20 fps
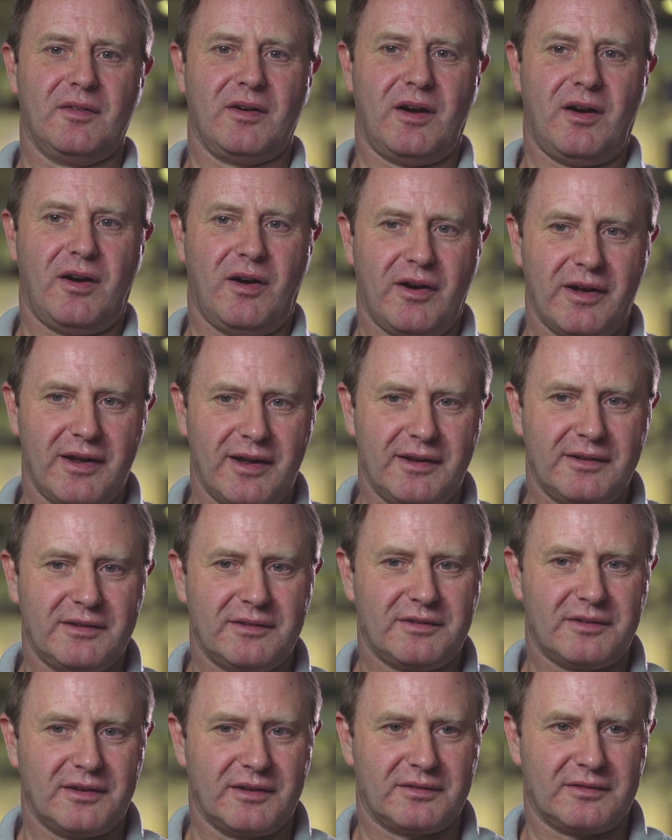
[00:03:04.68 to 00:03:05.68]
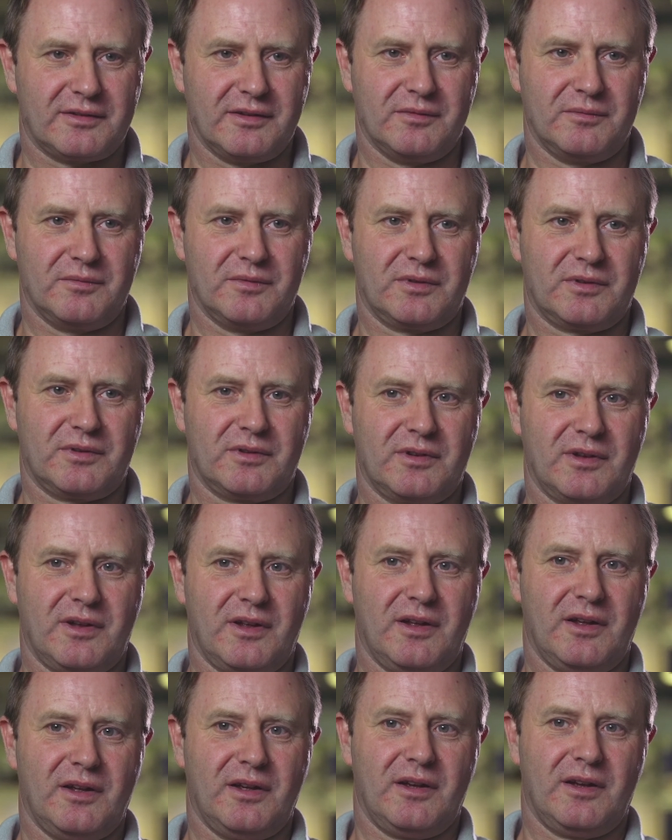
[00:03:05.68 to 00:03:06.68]
high-end systems,
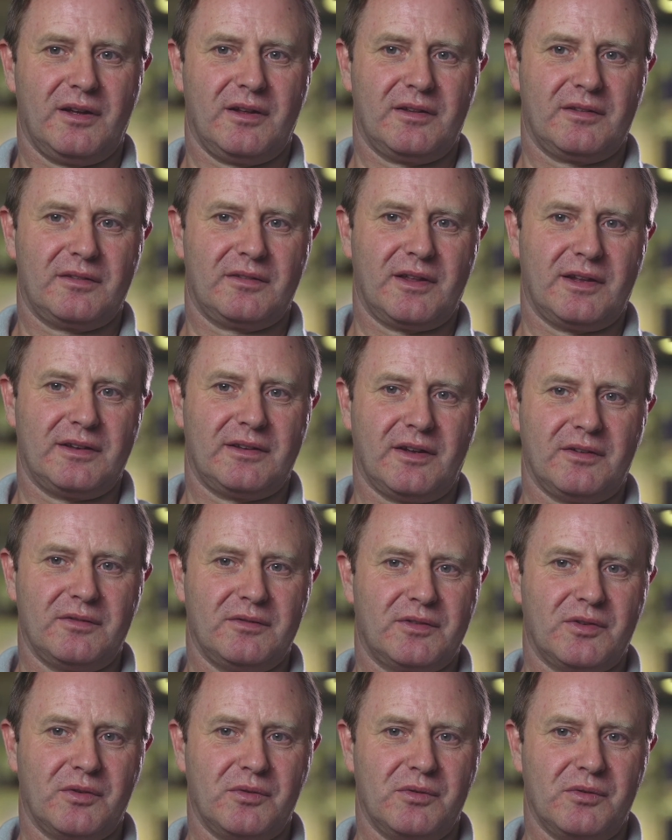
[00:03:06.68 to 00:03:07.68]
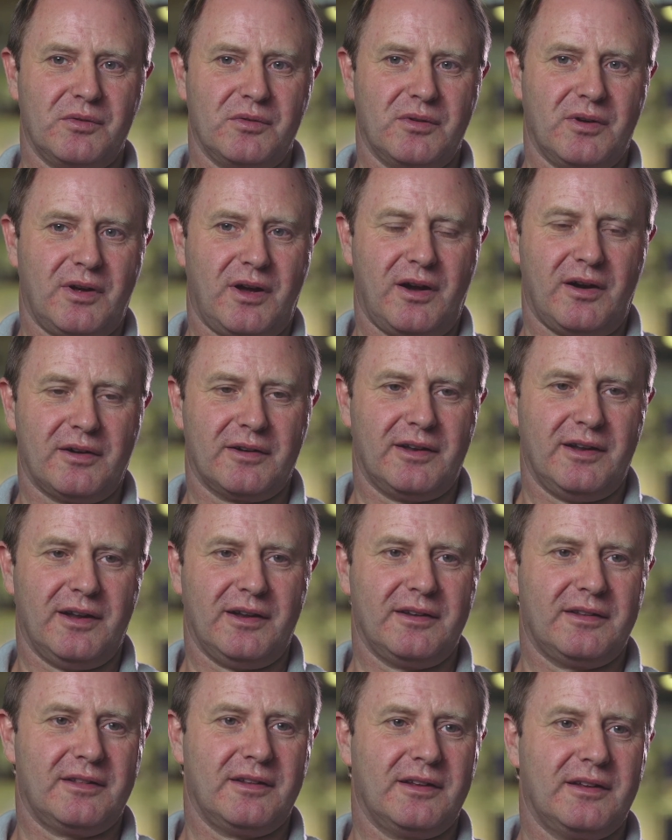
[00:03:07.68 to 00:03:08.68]
they don't do hardly
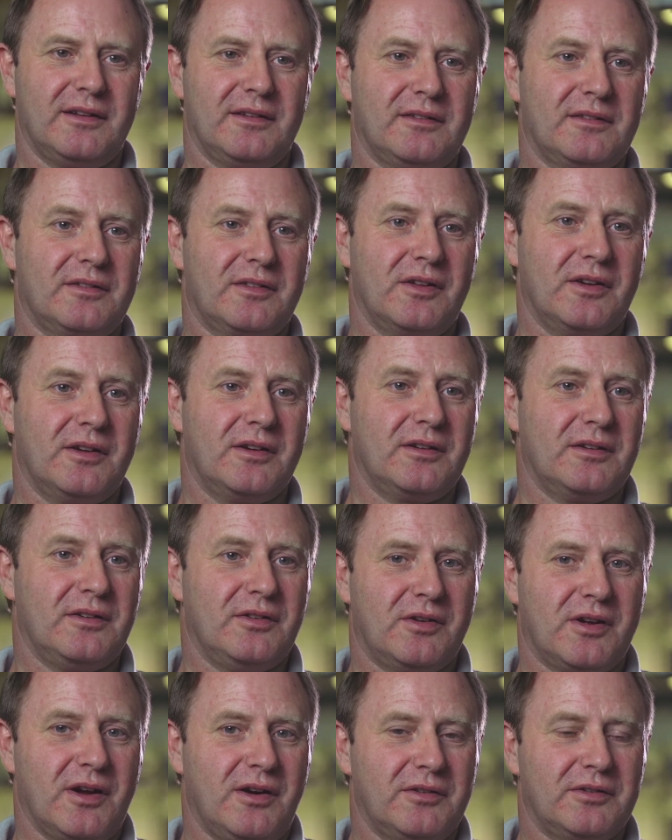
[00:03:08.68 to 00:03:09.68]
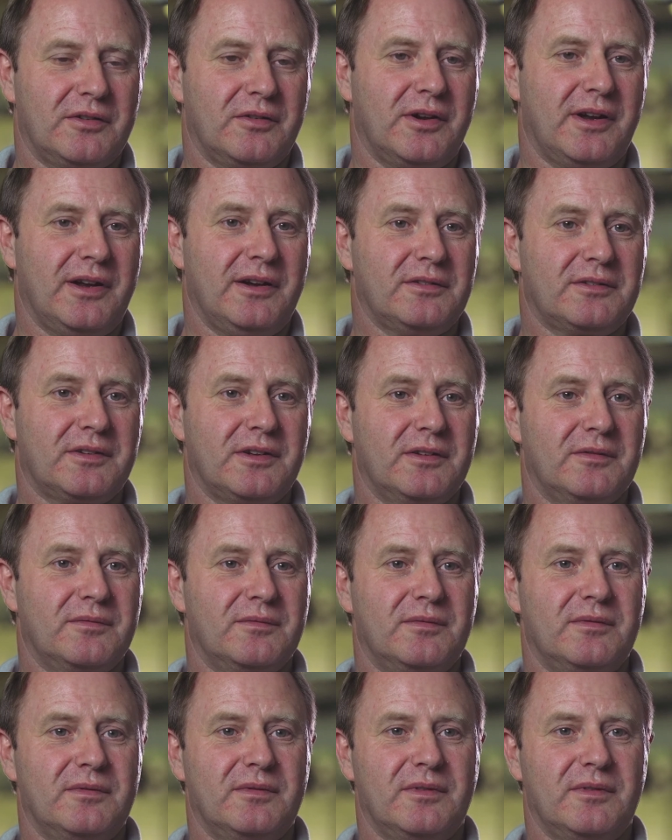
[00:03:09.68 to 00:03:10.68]
anything that you can't do on Altium.